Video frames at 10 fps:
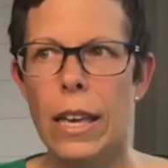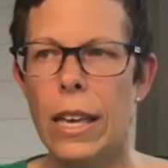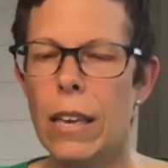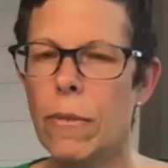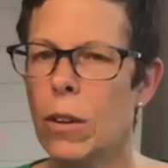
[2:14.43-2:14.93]

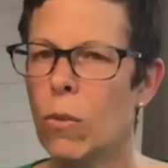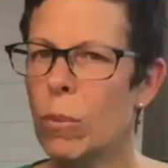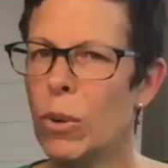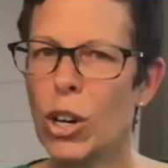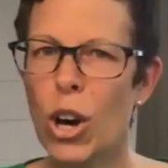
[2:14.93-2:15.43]
Even when
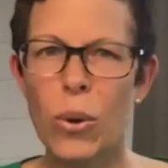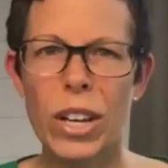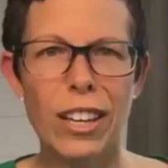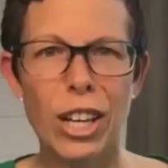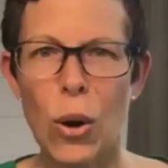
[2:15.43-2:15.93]
we're
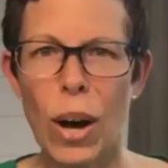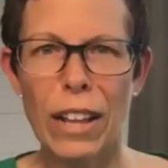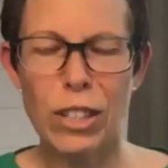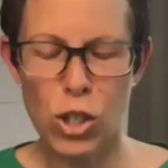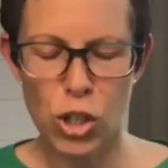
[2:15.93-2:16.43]
going, you know, on
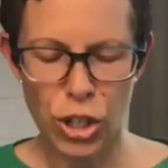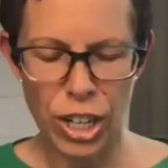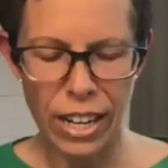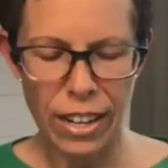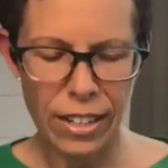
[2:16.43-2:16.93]
this
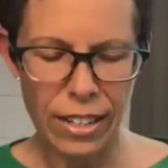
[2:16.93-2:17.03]
journey, it